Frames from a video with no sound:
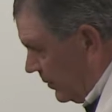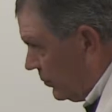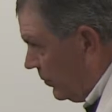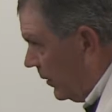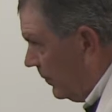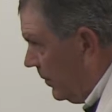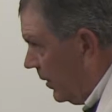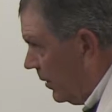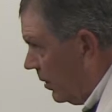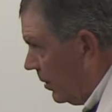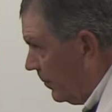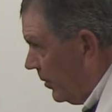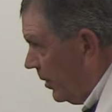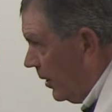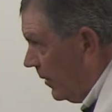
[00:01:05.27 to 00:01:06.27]
as we pay
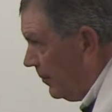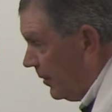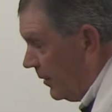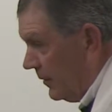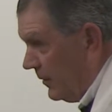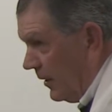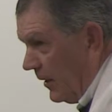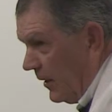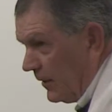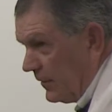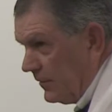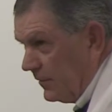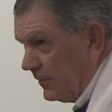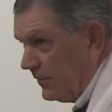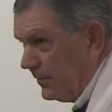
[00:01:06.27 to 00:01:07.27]
our property
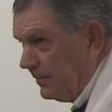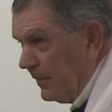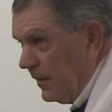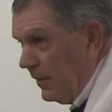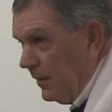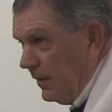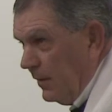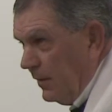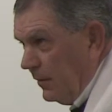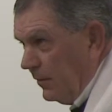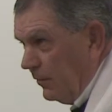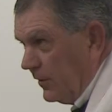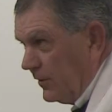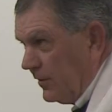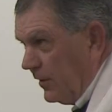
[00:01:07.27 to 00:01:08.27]
taxes,
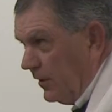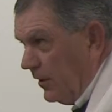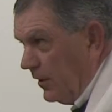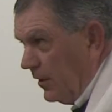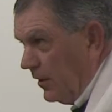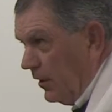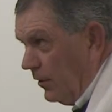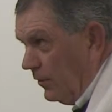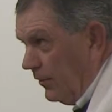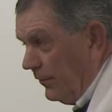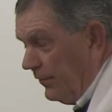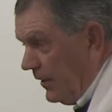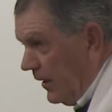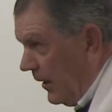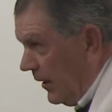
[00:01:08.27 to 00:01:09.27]
we send in a note
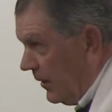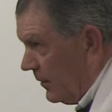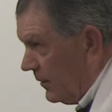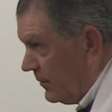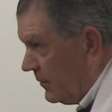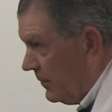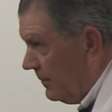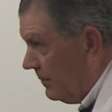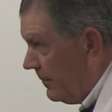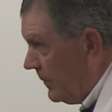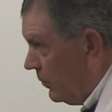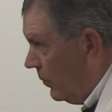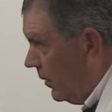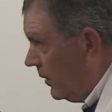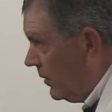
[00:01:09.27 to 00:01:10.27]
of thanks.
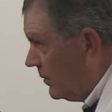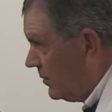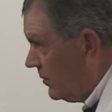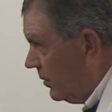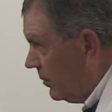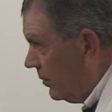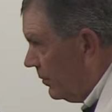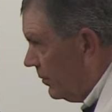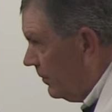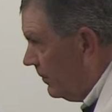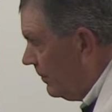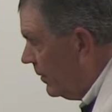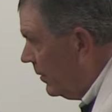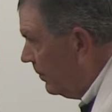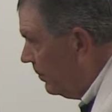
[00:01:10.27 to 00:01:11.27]
We
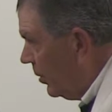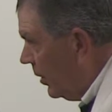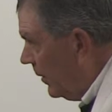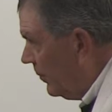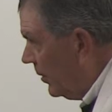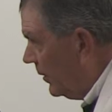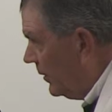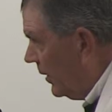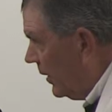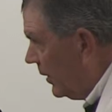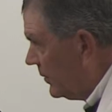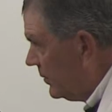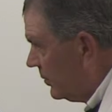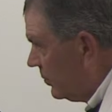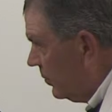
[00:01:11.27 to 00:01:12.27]
consider the property
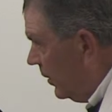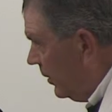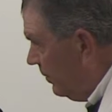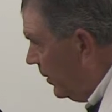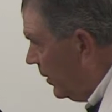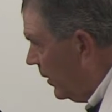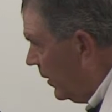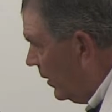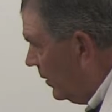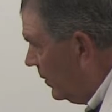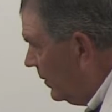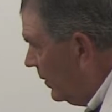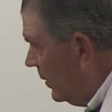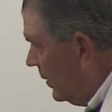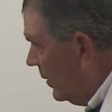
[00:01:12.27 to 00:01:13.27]
taxes we pay
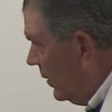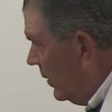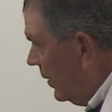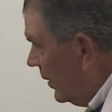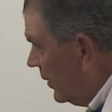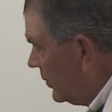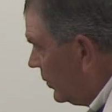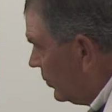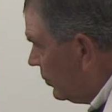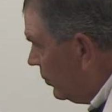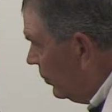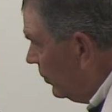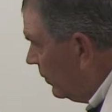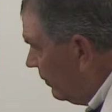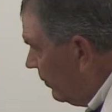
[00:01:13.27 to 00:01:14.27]
as a
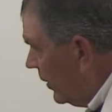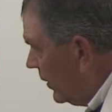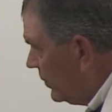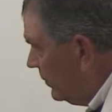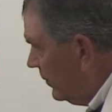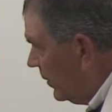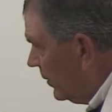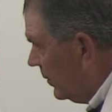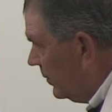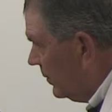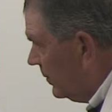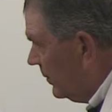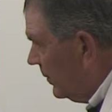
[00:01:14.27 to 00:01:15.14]
true investment.